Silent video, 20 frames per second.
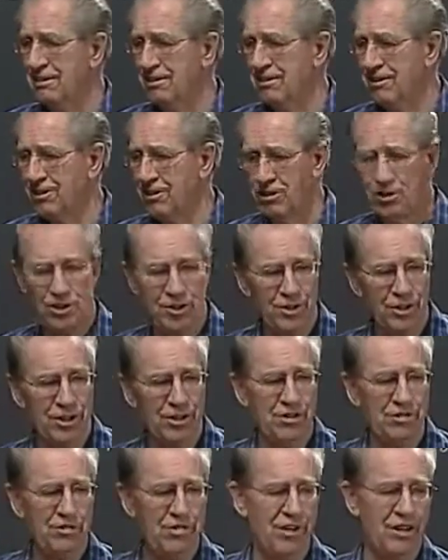is going
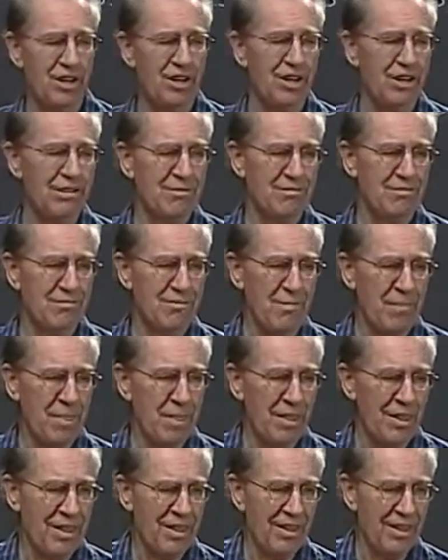to fall.
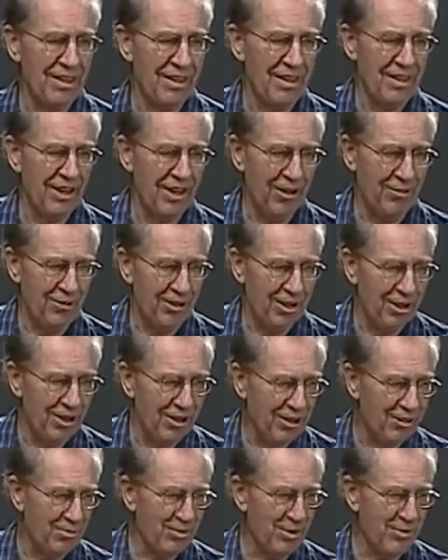And when they
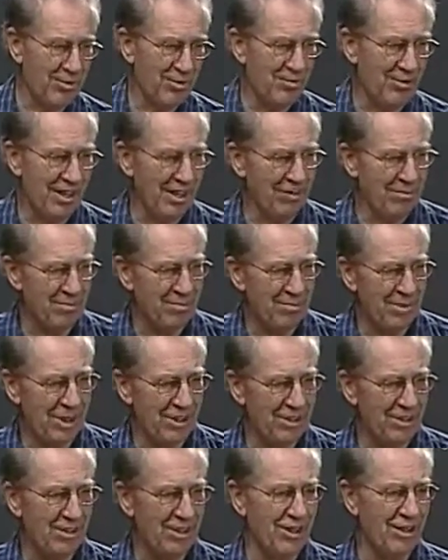hear people like
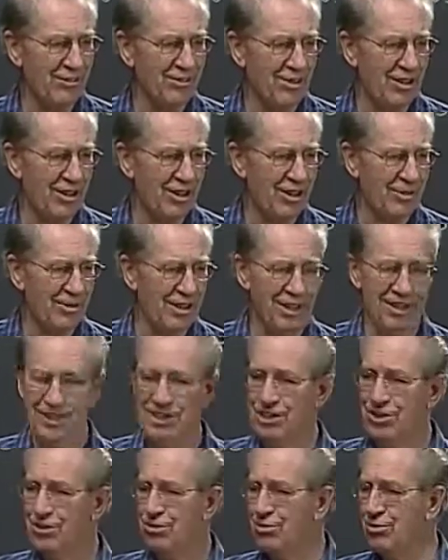myself talk about it,
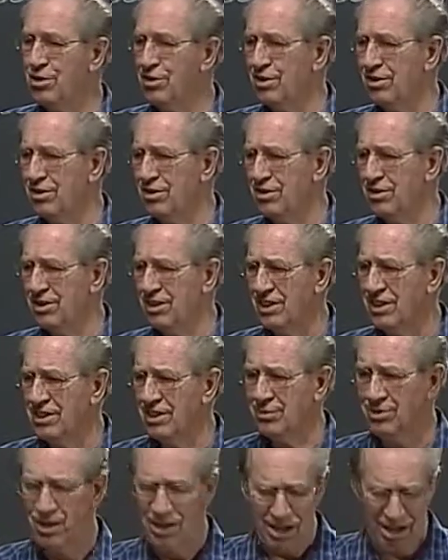they just ridicule and they
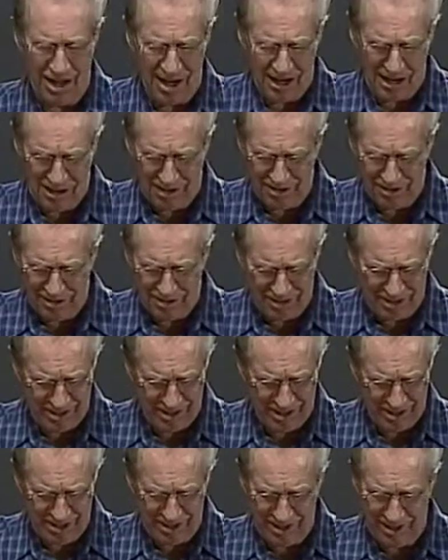say, well, how
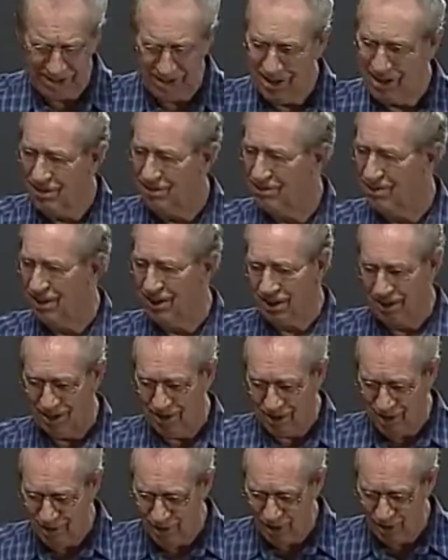can a loving,
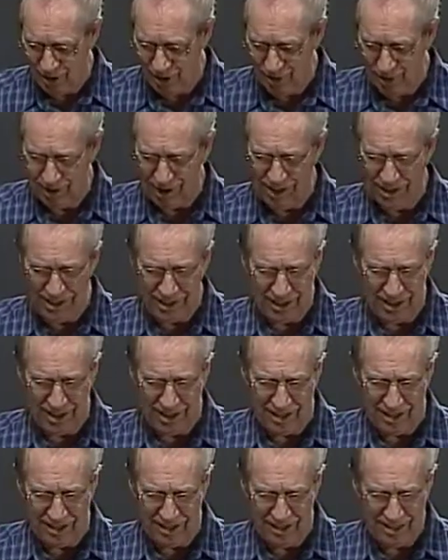holy
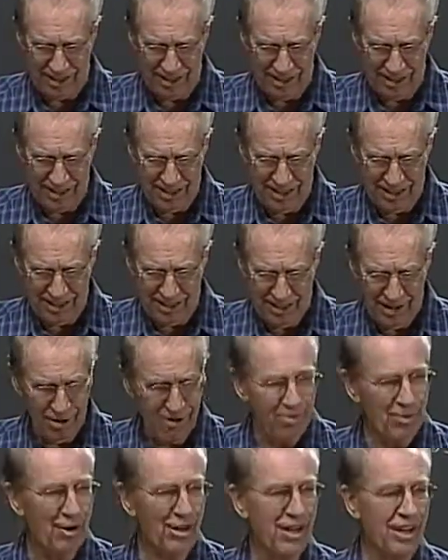God
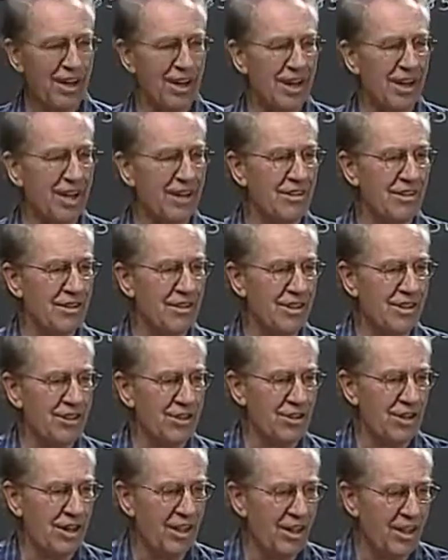bring on
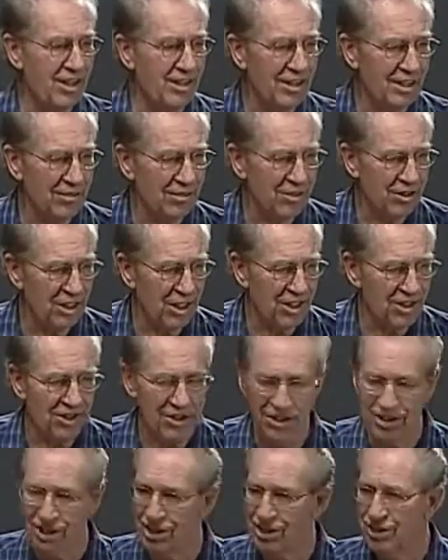this kind of
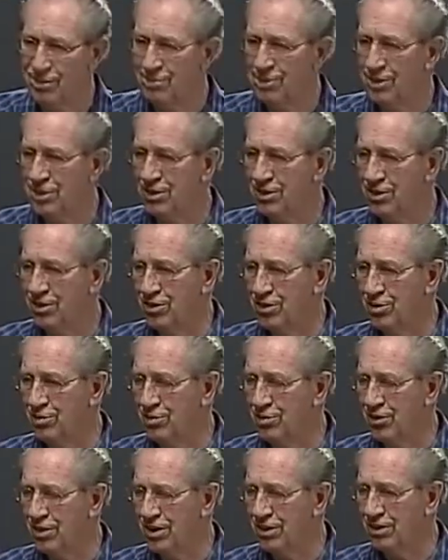chastisement on the
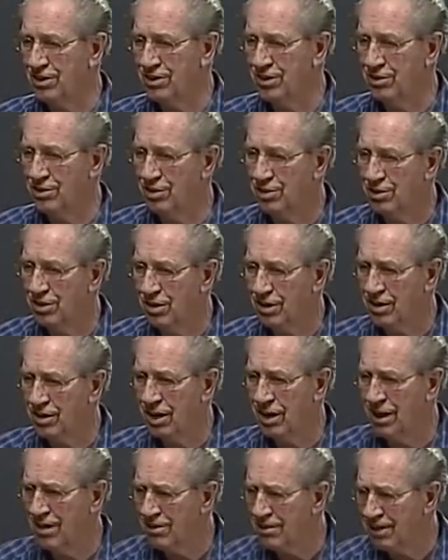human race that you talk
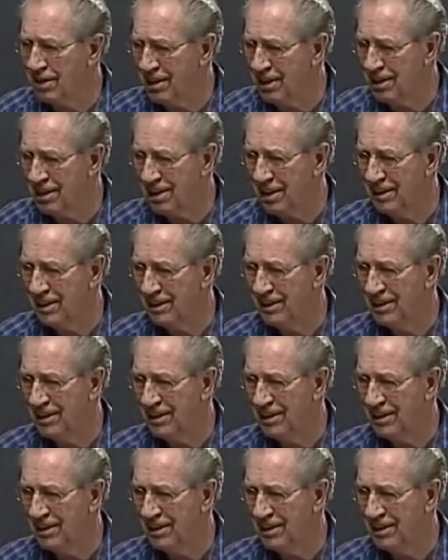about? How can He?